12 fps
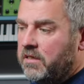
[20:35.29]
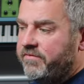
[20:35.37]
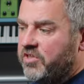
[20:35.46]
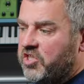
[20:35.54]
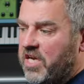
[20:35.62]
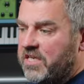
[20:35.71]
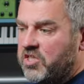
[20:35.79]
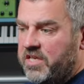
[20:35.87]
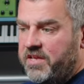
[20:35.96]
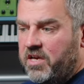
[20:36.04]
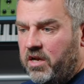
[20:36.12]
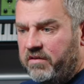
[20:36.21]
for changing
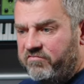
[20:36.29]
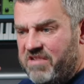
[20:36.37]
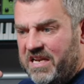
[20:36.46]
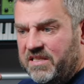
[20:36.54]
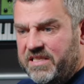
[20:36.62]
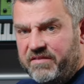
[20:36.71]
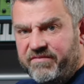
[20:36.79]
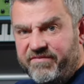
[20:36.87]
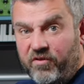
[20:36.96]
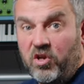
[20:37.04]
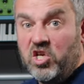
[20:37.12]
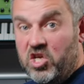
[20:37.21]
the kind of relative
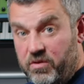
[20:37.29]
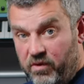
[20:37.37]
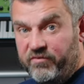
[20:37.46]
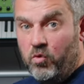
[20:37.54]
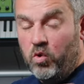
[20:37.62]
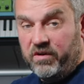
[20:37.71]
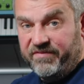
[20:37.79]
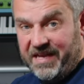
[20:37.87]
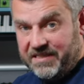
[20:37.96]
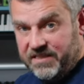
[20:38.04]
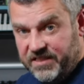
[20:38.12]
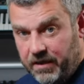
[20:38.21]
volume of all of
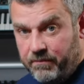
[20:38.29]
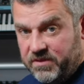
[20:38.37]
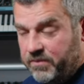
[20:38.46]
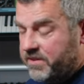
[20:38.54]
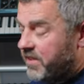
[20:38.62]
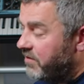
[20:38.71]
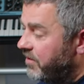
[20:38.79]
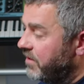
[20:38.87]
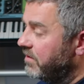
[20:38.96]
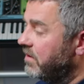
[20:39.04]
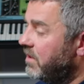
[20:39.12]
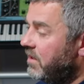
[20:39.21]
that summed material,